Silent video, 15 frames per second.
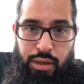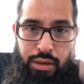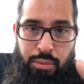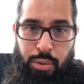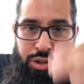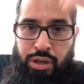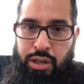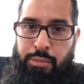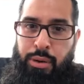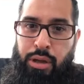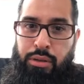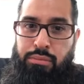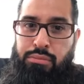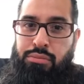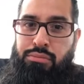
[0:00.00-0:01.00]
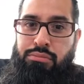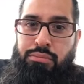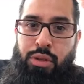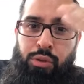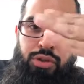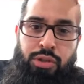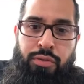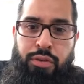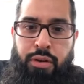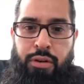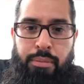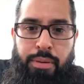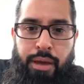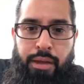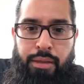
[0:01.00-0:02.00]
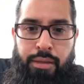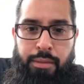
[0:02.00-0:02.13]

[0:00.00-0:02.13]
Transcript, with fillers: we're talking about the Luciferian path.